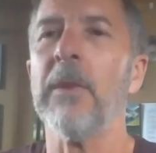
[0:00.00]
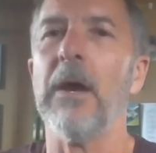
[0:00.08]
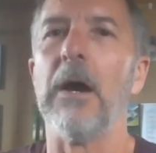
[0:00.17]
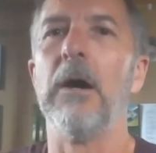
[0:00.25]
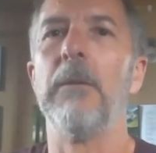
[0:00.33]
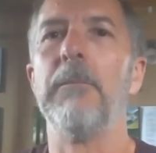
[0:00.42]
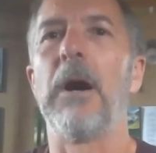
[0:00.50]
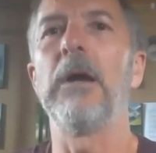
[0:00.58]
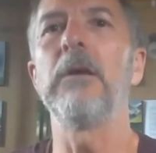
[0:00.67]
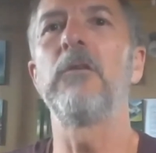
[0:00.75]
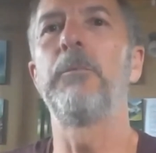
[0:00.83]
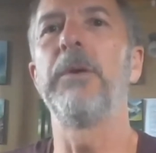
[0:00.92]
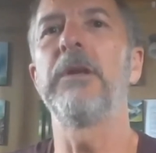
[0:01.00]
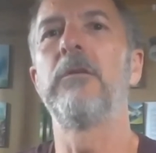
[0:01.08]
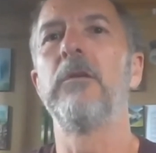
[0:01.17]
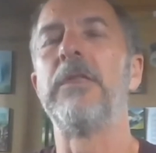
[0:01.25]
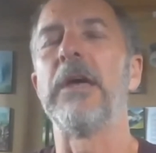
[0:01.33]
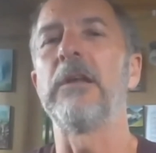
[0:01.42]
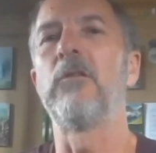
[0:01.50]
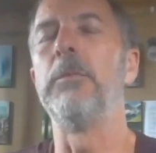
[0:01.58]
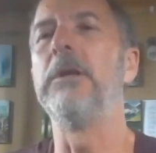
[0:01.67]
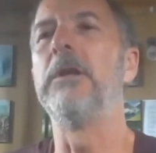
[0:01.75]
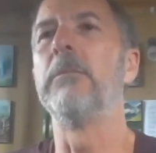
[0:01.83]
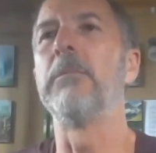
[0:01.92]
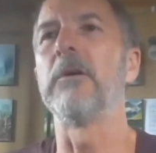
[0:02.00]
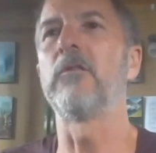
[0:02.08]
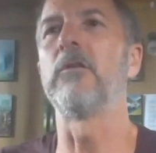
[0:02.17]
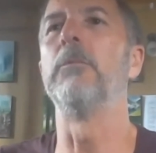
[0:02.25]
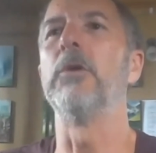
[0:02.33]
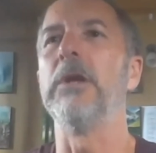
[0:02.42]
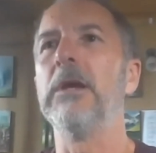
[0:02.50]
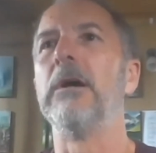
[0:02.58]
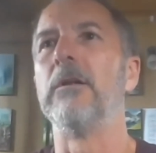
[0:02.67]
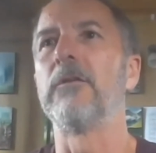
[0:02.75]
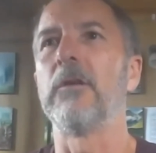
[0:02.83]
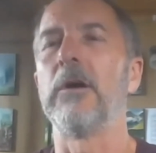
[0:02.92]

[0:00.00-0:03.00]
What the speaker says: I expected that to be done by somebody else.